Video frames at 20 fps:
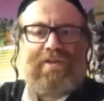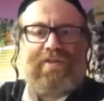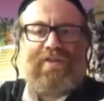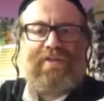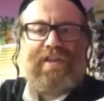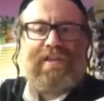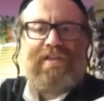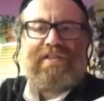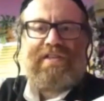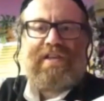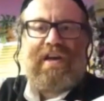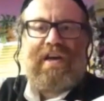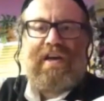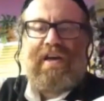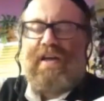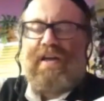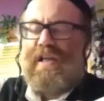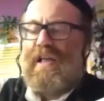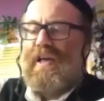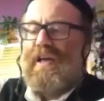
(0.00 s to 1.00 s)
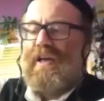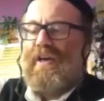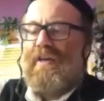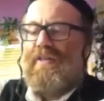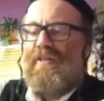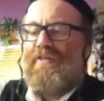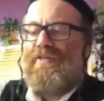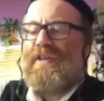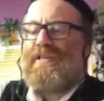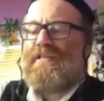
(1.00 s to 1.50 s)
So this uh,
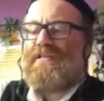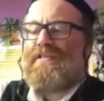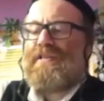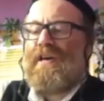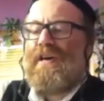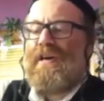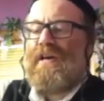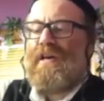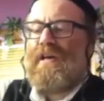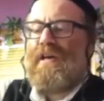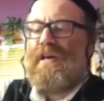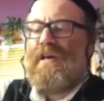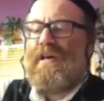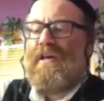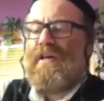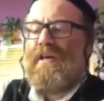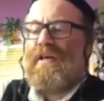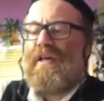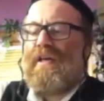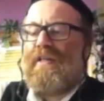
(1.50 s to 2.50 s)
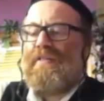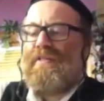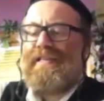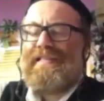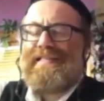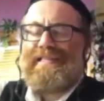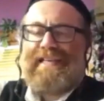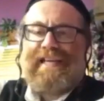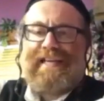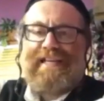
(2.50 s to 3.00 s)
this uh,
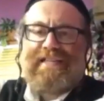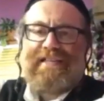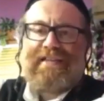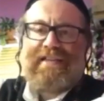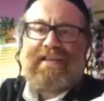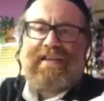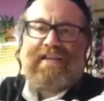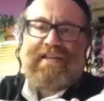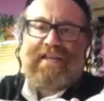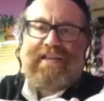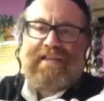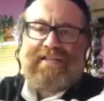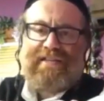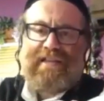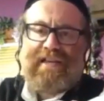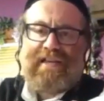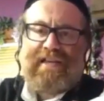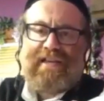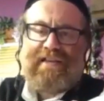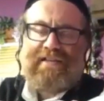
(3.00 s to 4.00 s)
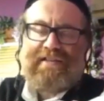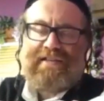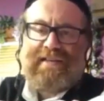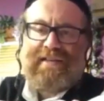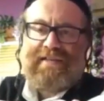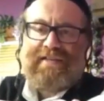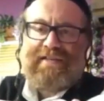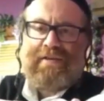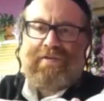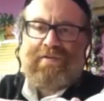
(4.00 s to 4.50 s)
this eating is,
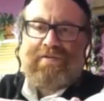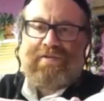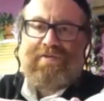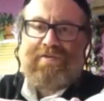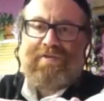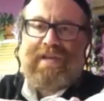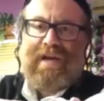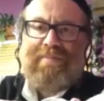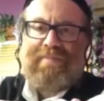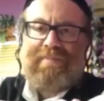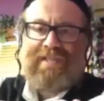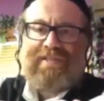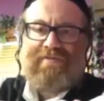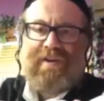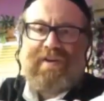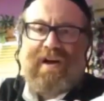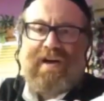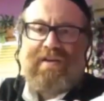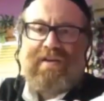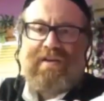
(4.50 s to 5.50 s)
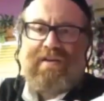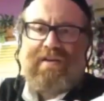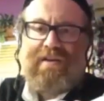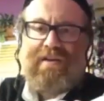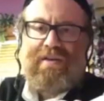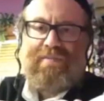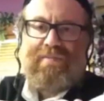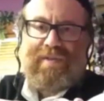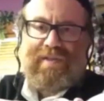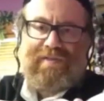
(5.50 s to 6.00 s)
is a suda mitzvah,
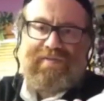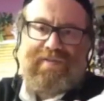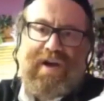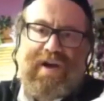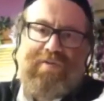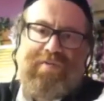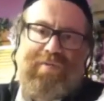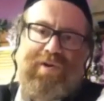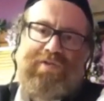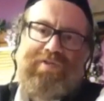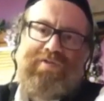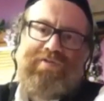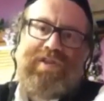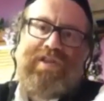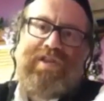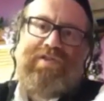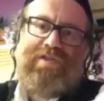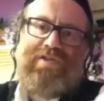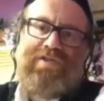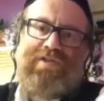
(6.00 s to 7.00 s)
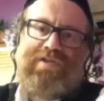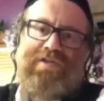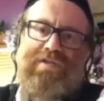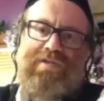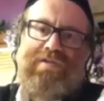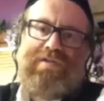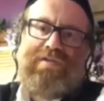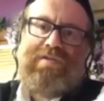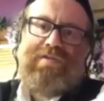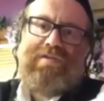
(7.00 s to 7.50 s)
mitzvah what of kiddush,
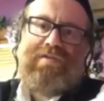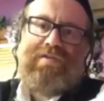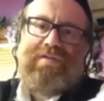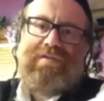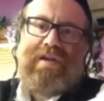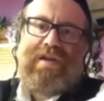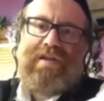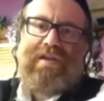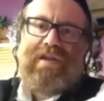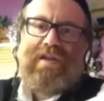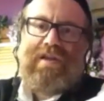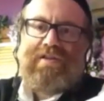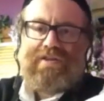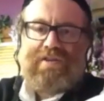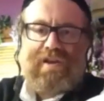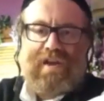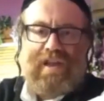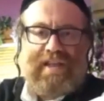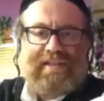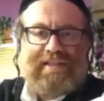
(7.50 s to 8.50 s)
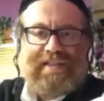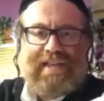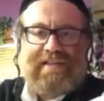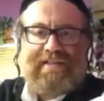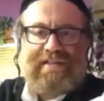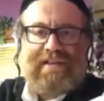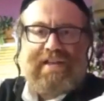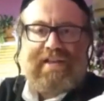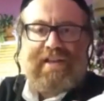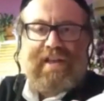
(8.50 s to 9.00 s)
right? So it
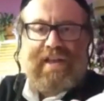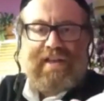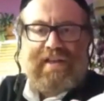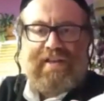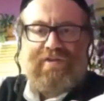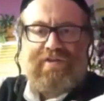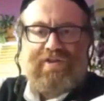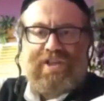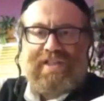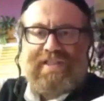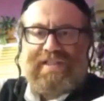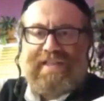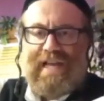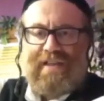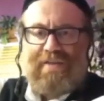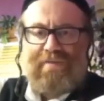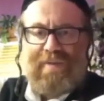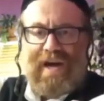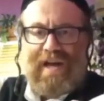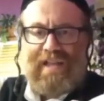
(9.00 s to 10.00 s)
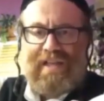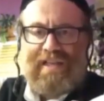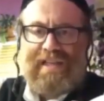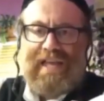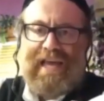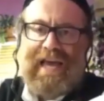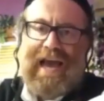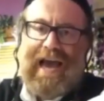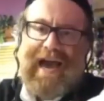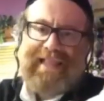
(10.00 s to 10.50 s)
says that kiddush is not valid
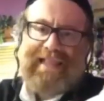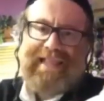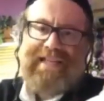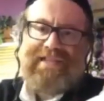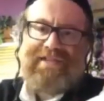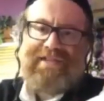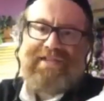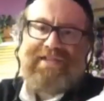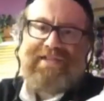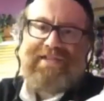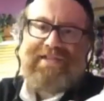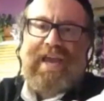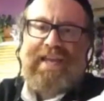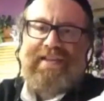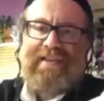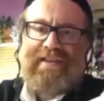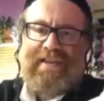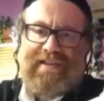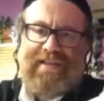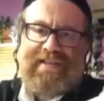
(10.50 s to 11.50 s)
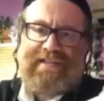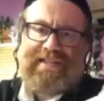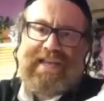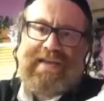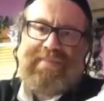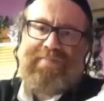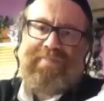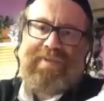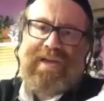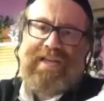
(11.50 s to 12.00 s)
unless you ate in the
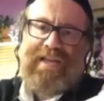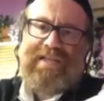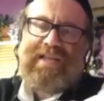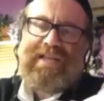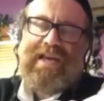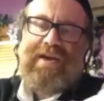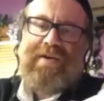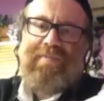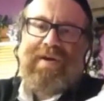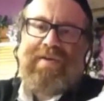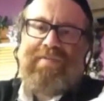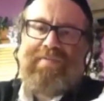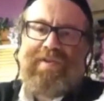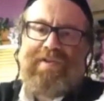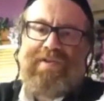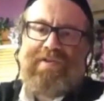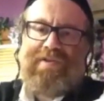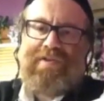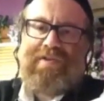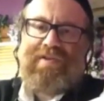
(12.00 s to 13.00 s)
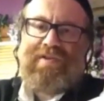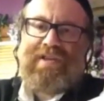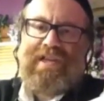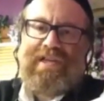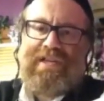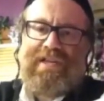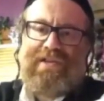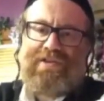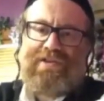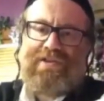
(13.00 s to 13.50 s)
same place when when you heard
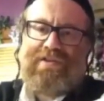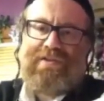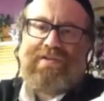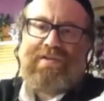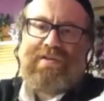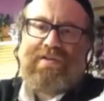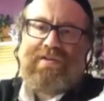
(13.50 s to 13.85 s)
kiddush.